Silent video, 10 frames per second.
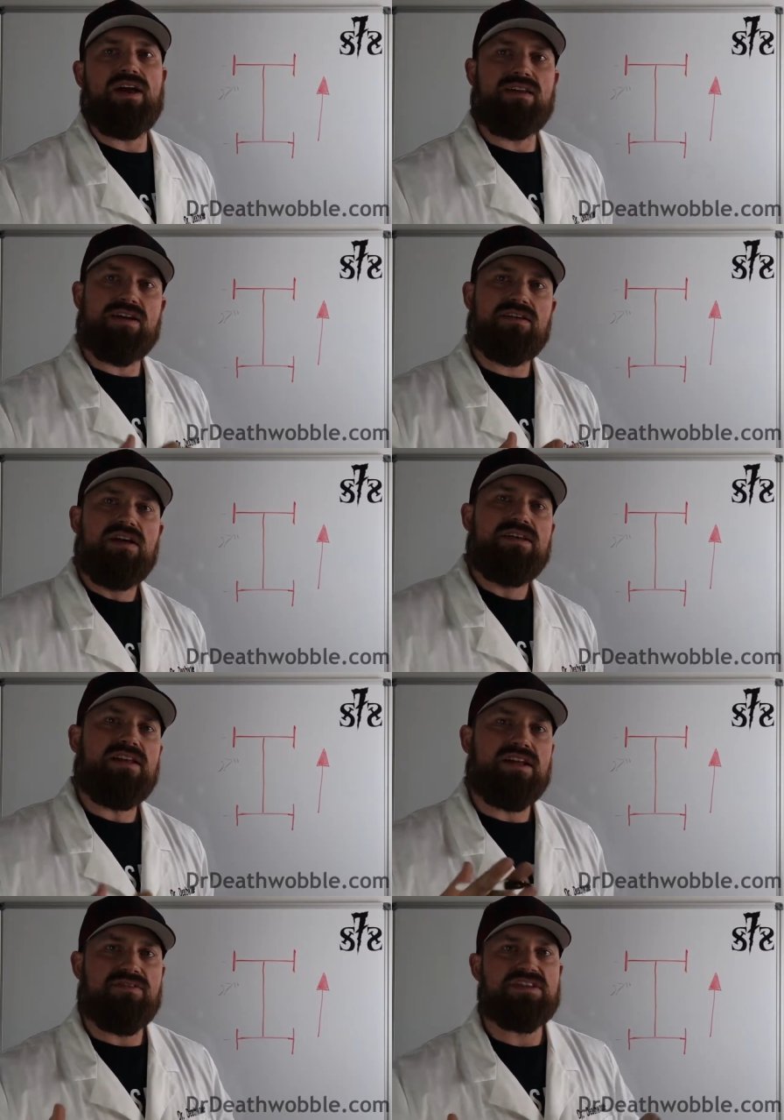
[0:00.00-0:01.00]
And then
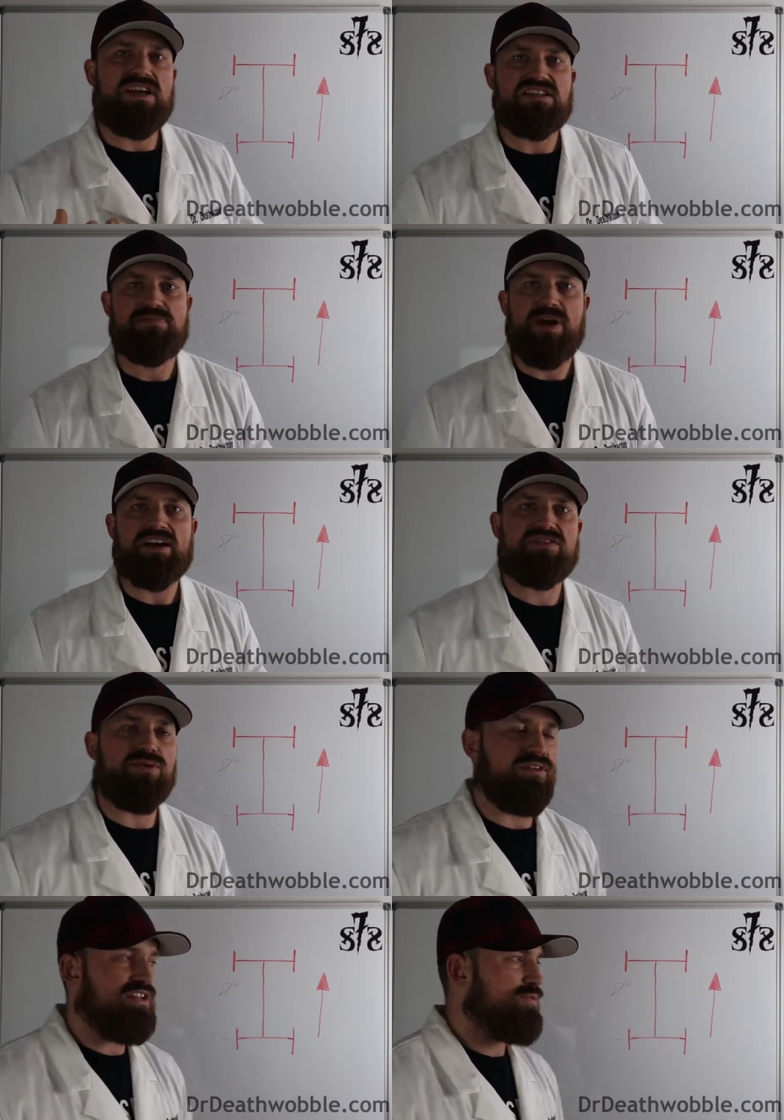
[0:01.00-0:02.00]
they give us that spec
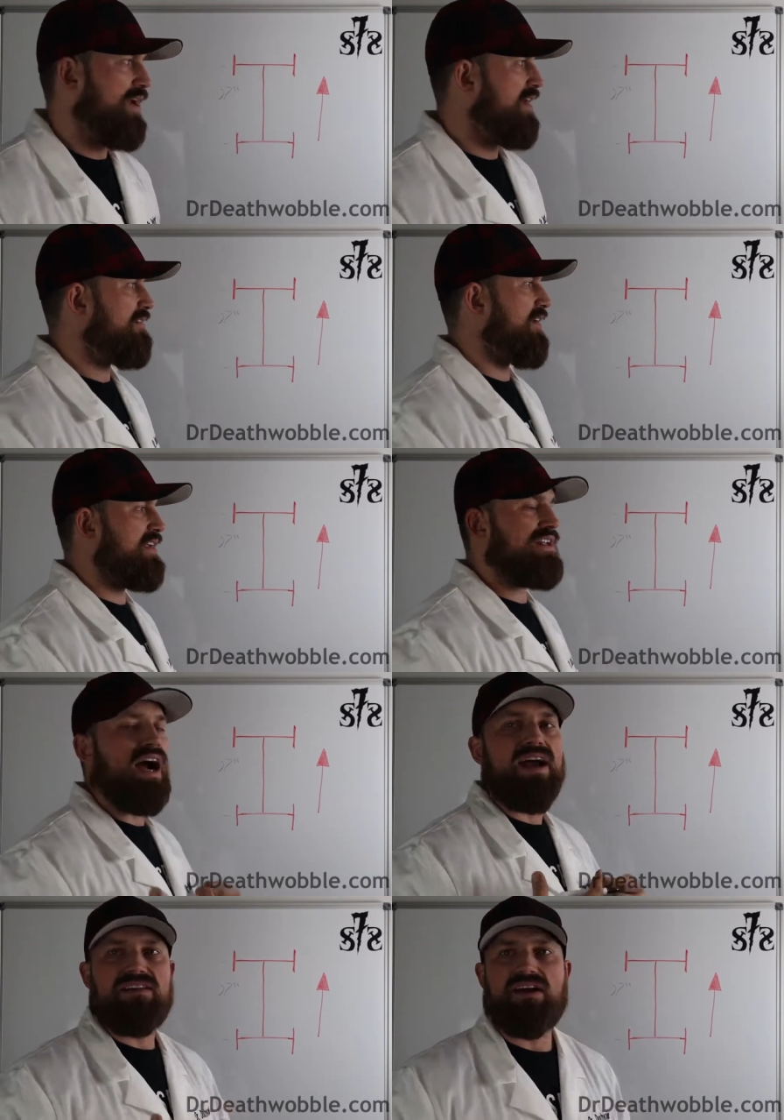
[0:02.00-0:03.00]
so at least we have a
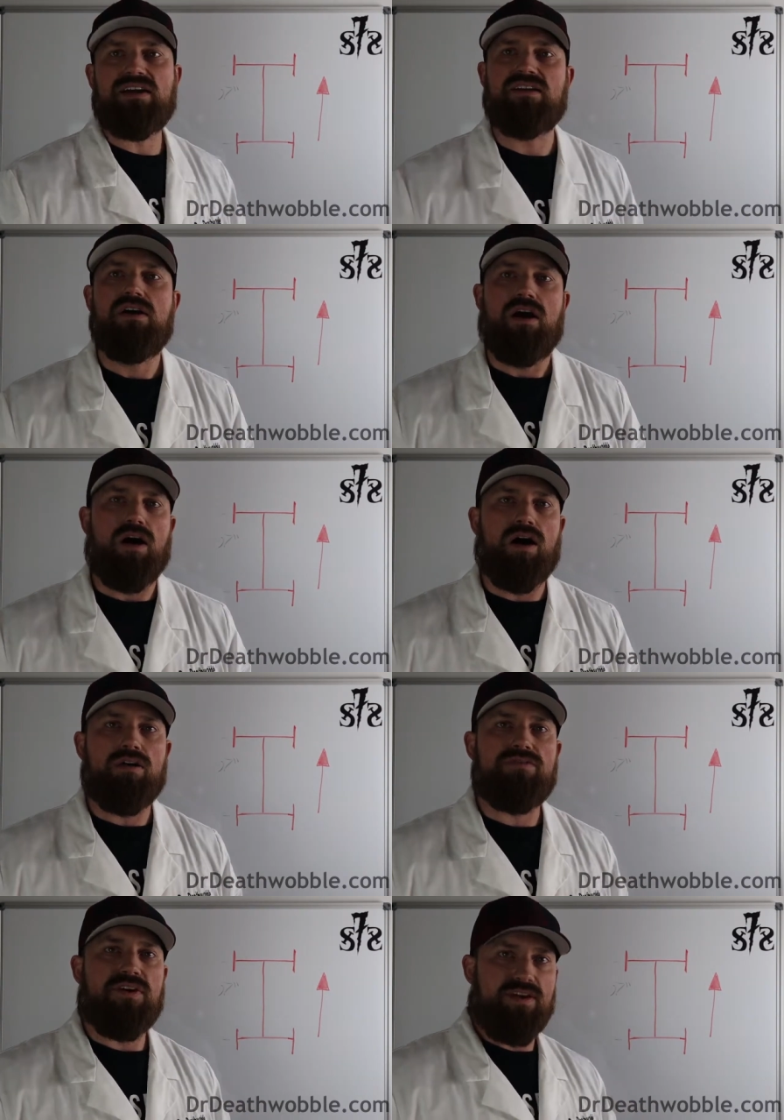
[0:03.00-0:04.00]
guideline
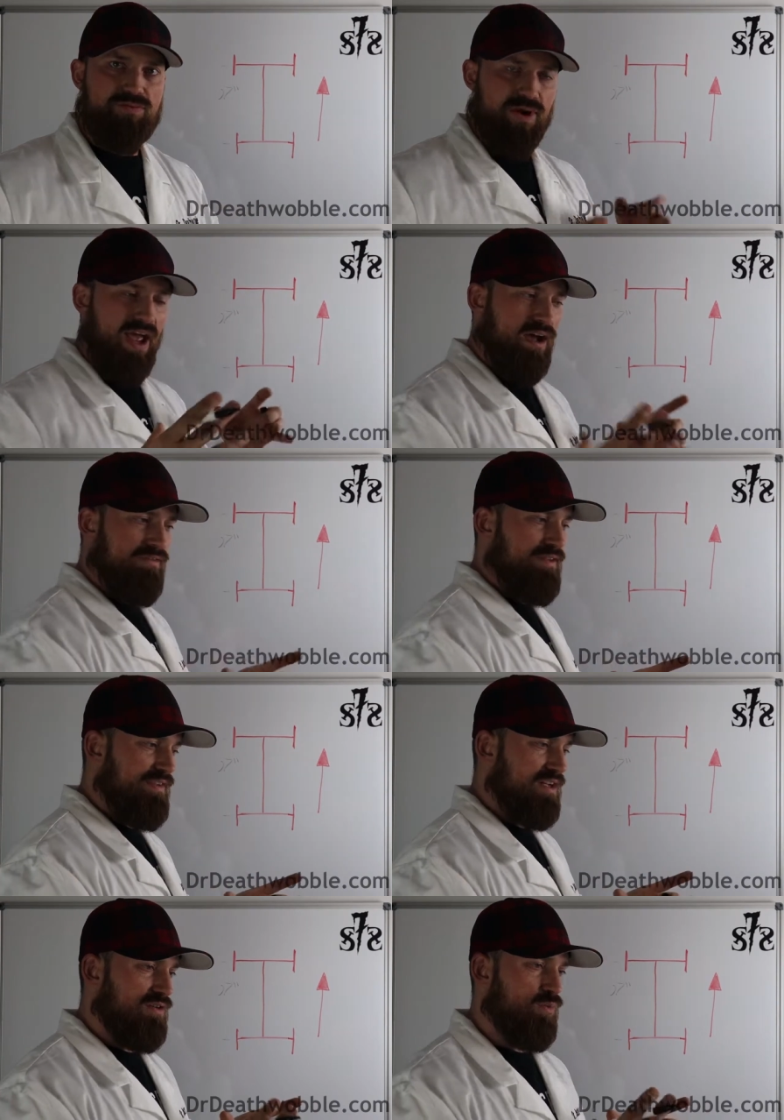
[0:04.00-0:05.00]
of if we have the
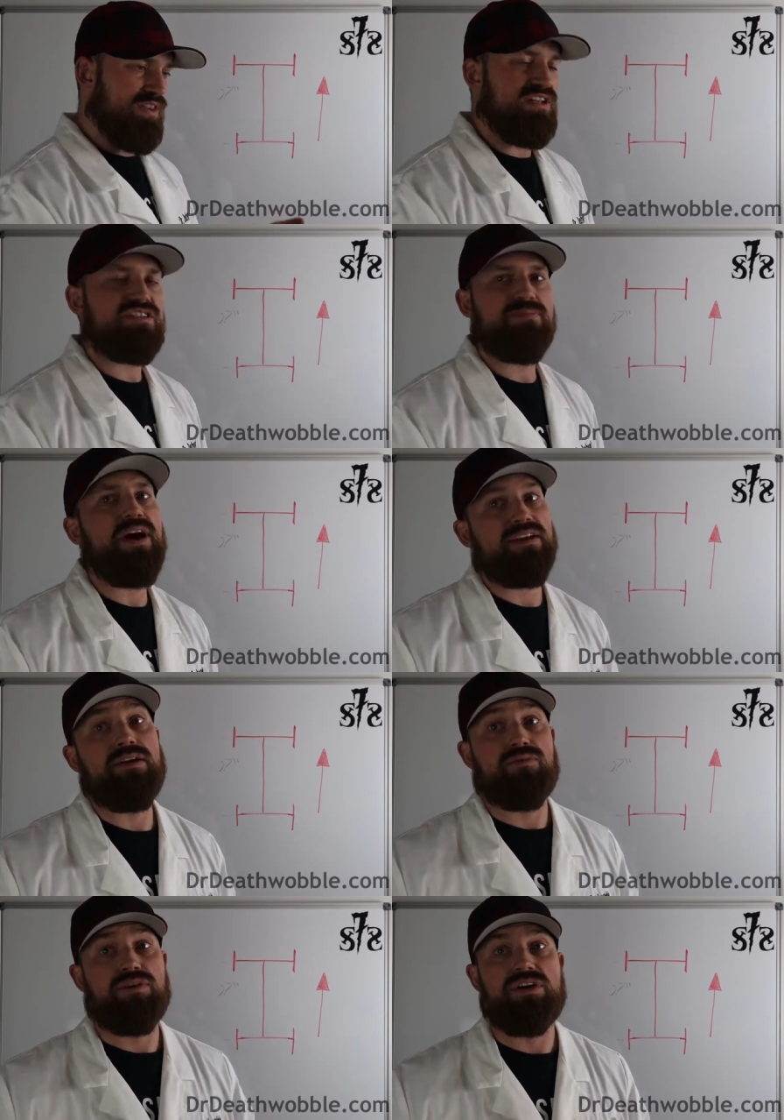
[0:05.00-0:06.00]
vehicle within spec,
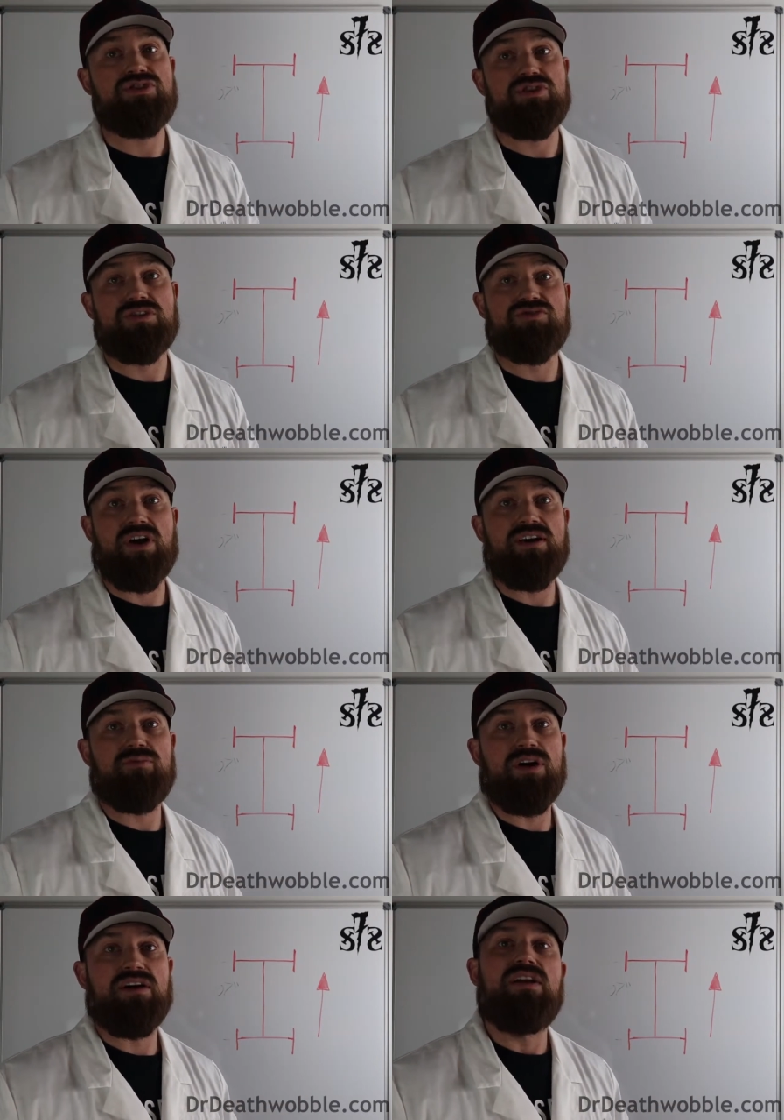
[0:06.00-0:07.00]
it really should
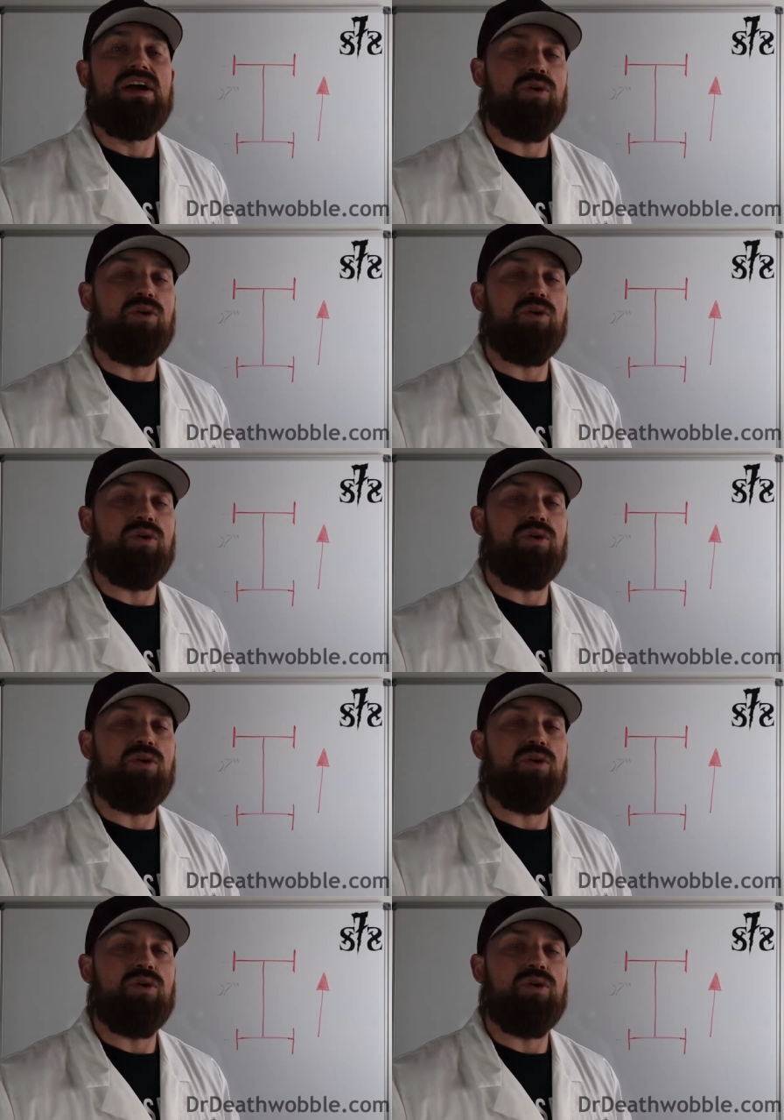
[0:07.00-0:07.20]
drive well.